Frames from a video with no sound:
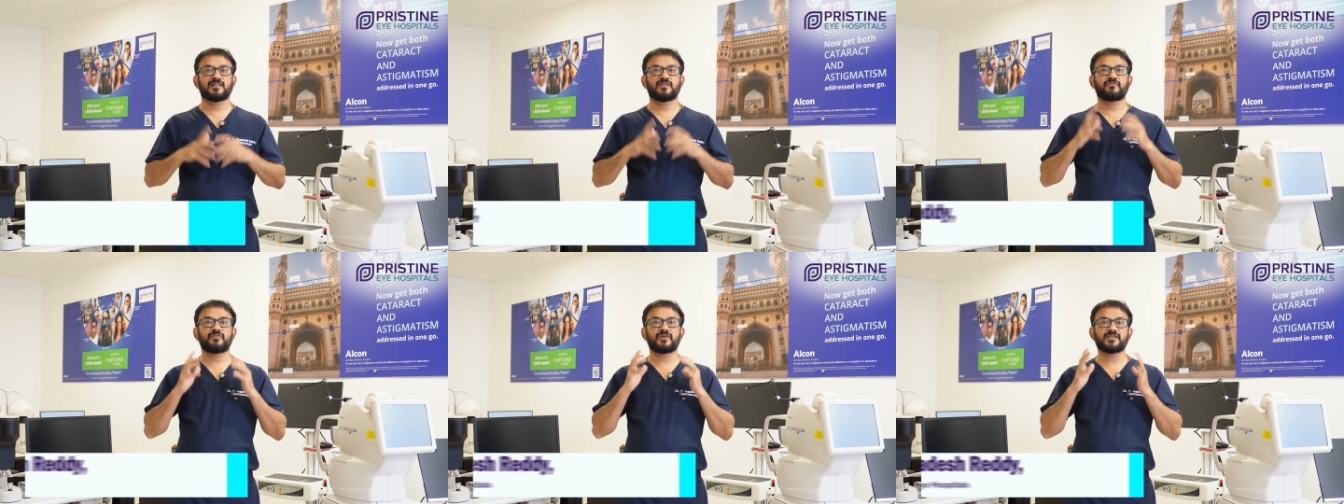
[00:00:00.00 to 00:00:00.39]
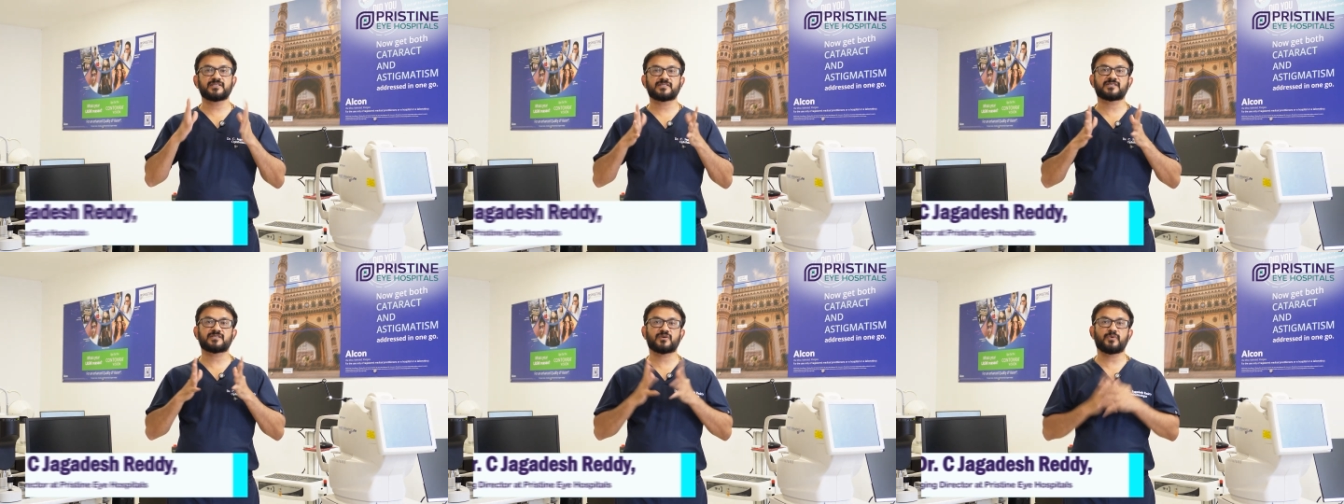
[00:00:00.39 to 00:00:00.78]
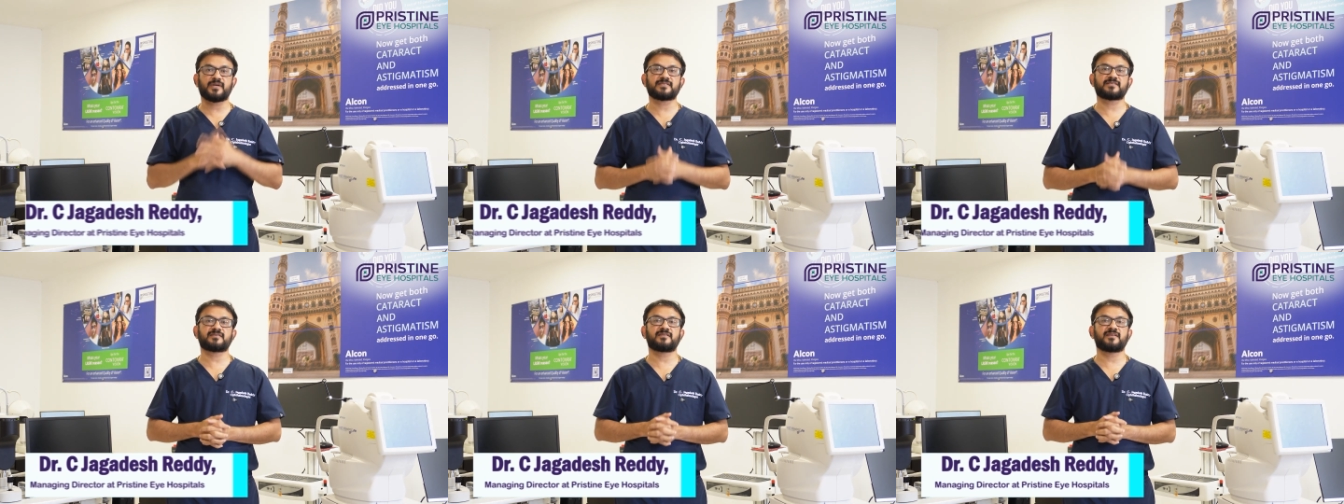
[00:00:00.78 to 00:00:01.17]
the first
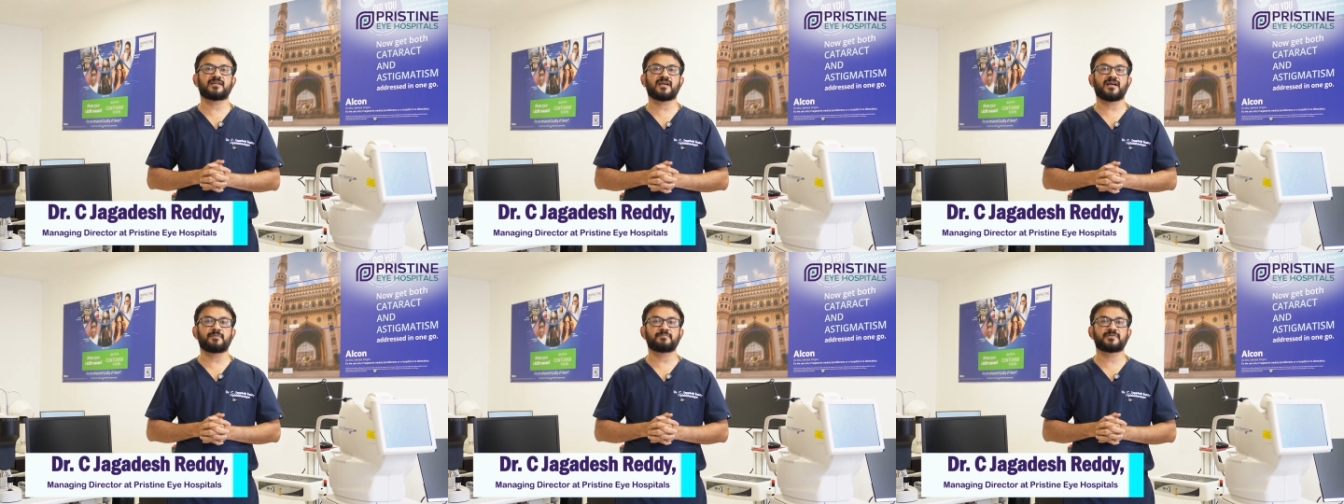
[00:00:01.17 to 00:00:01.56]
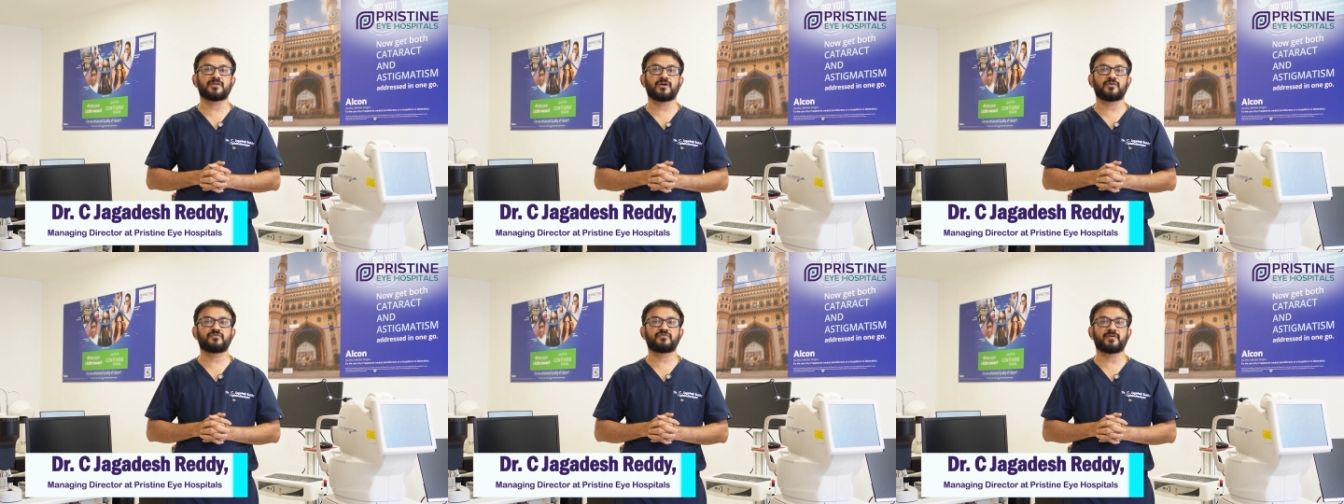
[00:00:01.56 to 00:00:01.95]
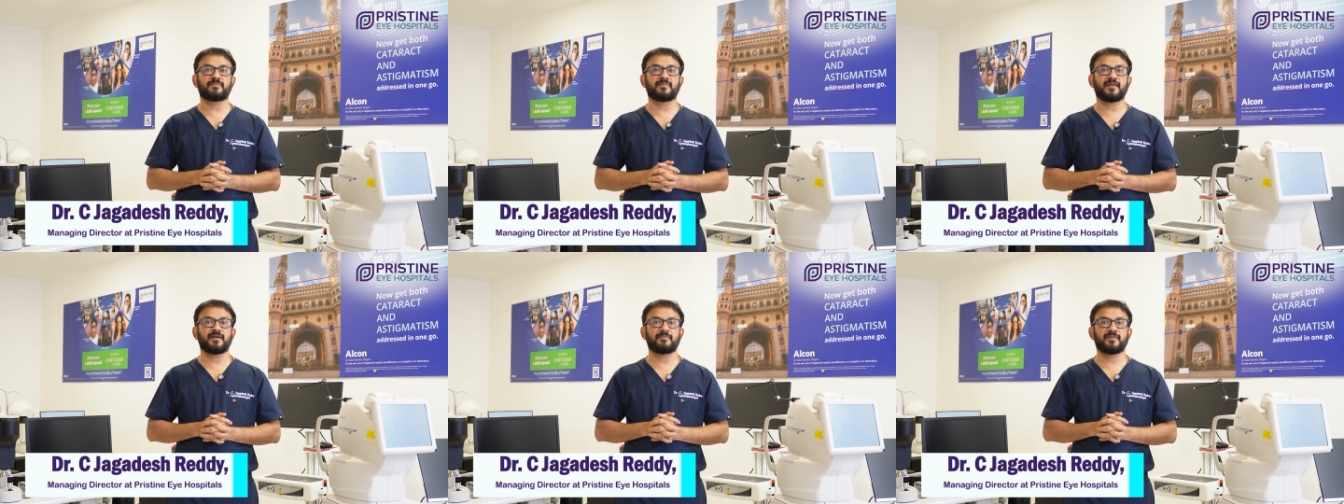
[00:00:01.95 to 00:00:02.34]
question that comes out
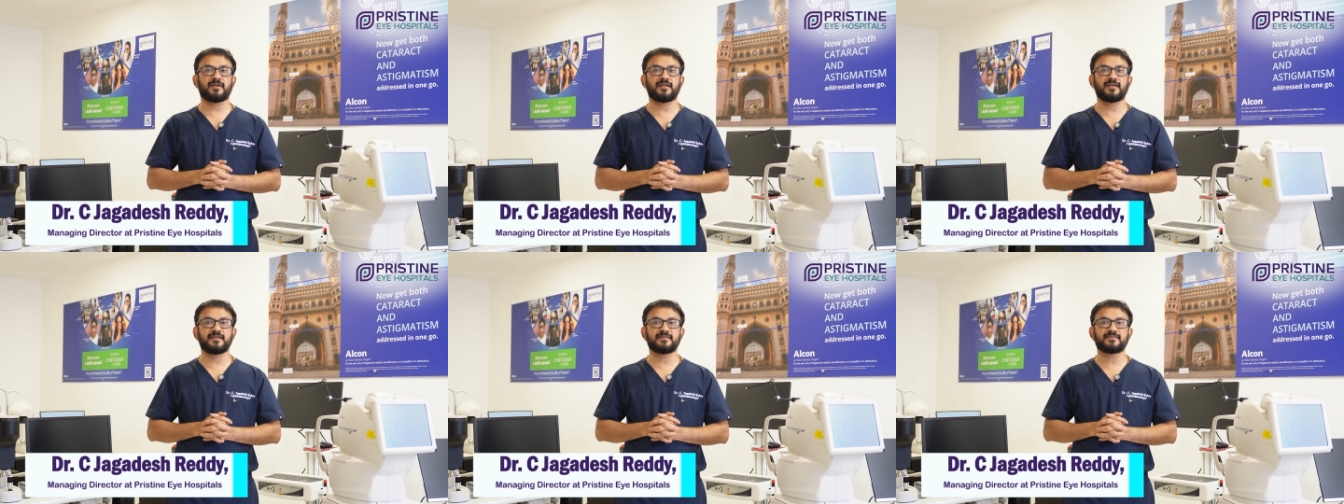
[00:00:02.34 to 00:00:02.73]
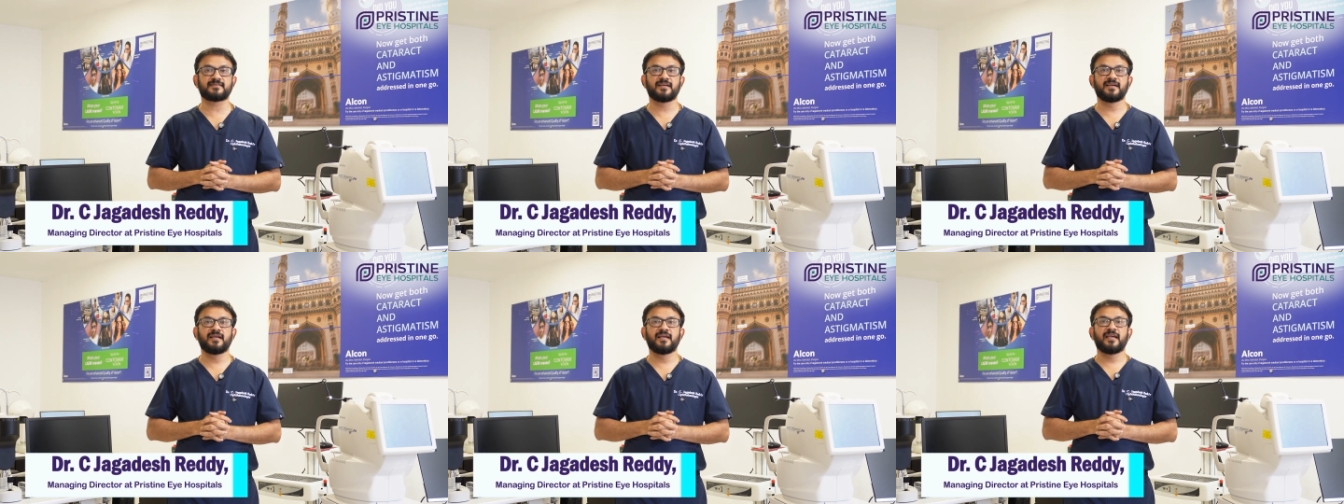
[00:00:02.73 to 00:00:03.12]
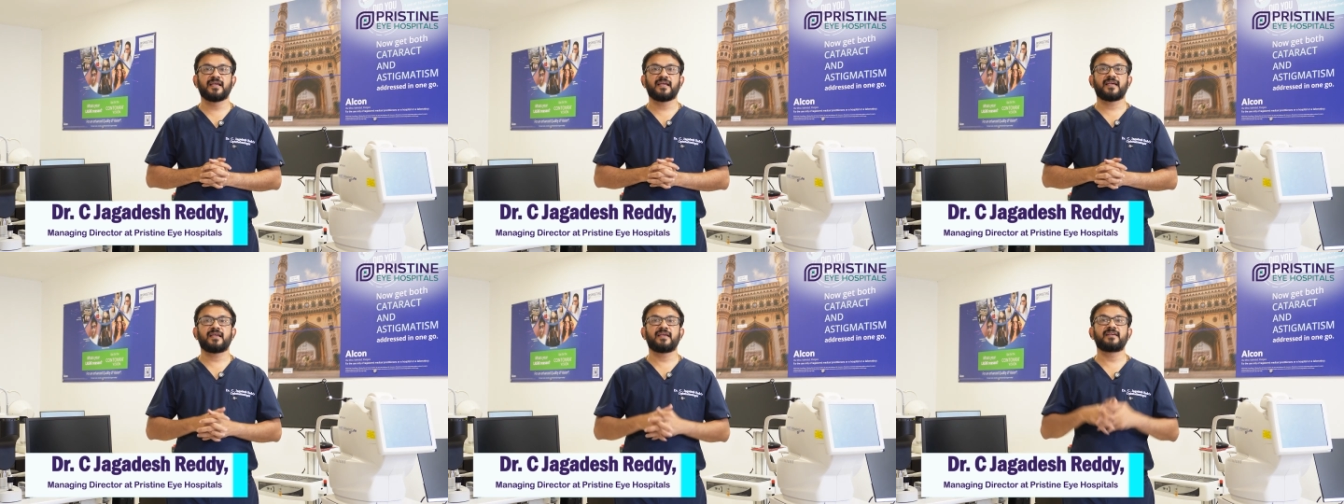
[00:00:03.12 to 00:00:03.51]
from them is
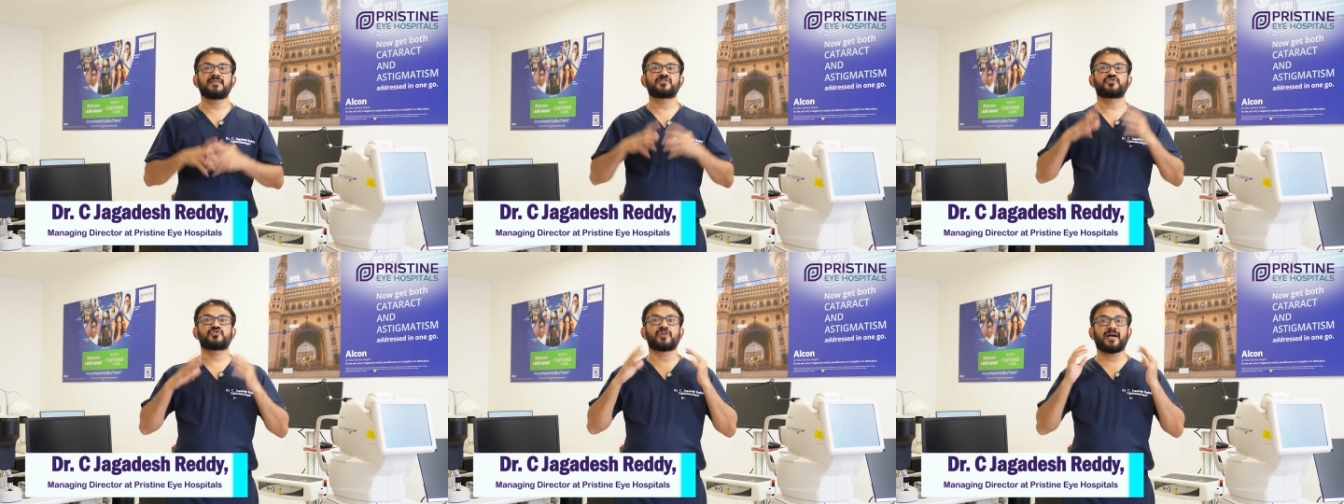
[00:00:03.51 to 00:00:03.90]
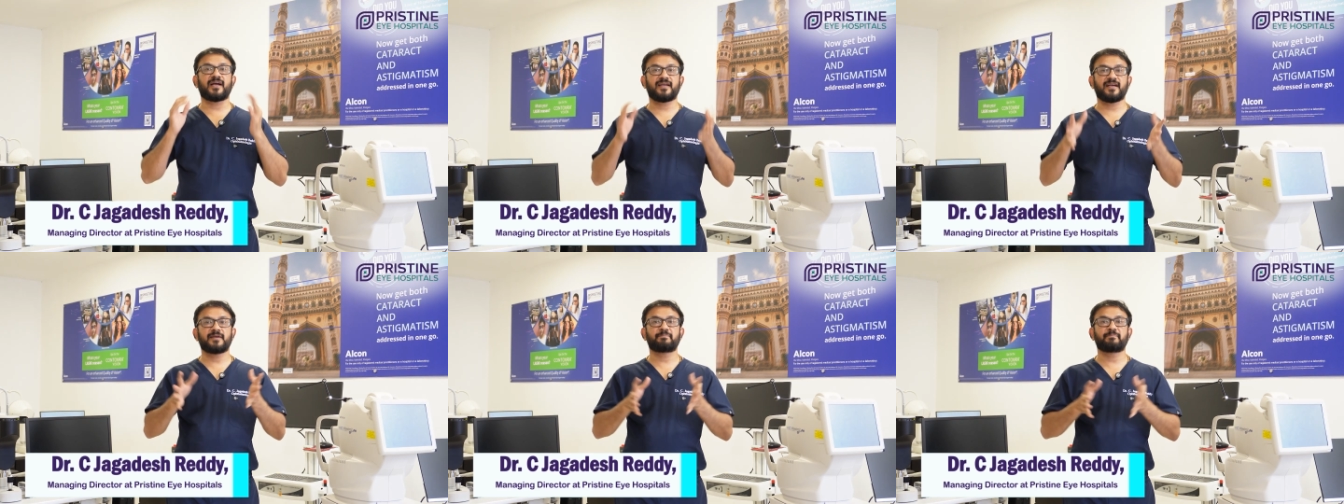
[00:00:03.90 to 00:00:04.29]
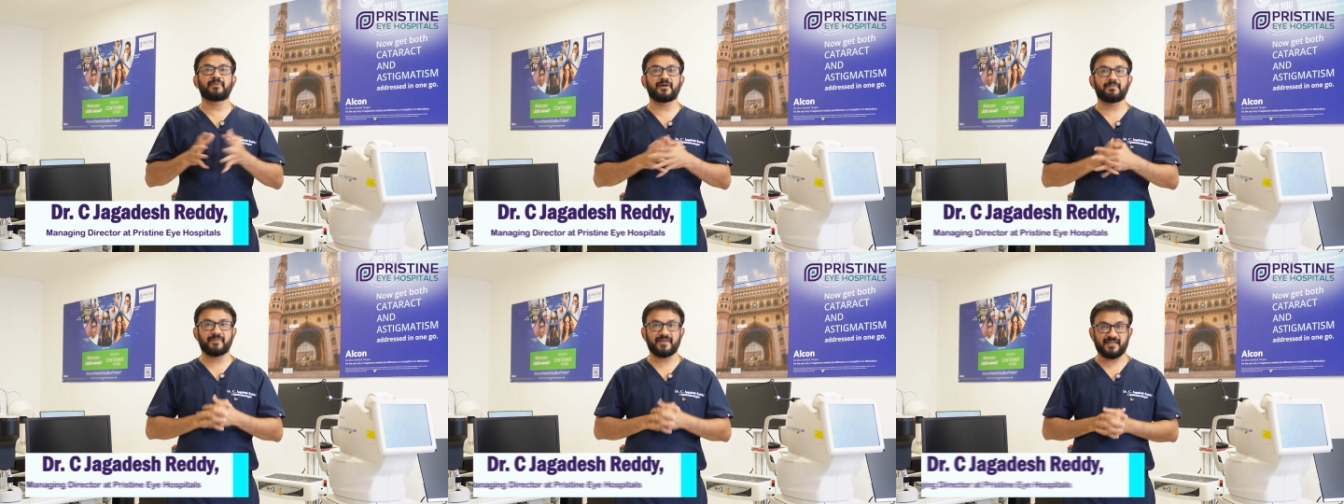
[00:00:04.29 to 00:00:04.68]
dry eye
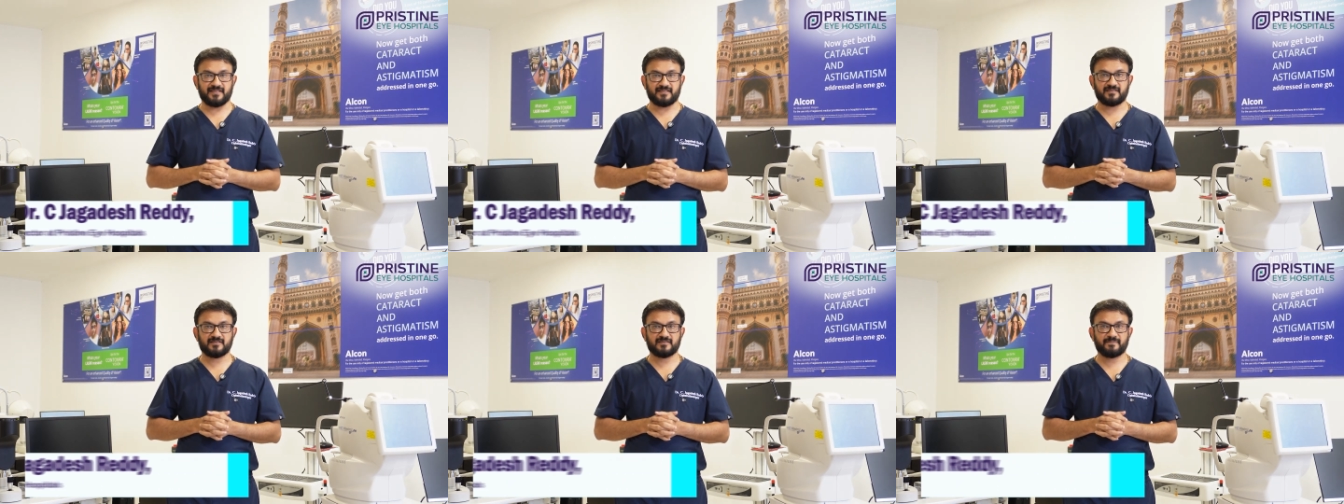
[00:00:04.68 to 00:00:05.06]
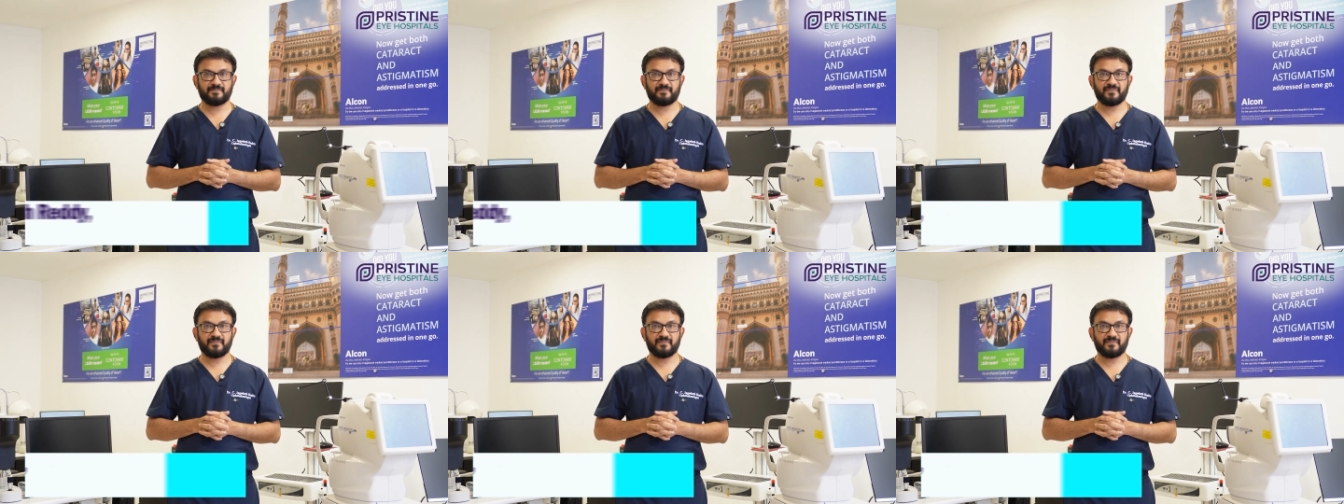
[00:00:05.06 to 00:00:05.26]
permanent?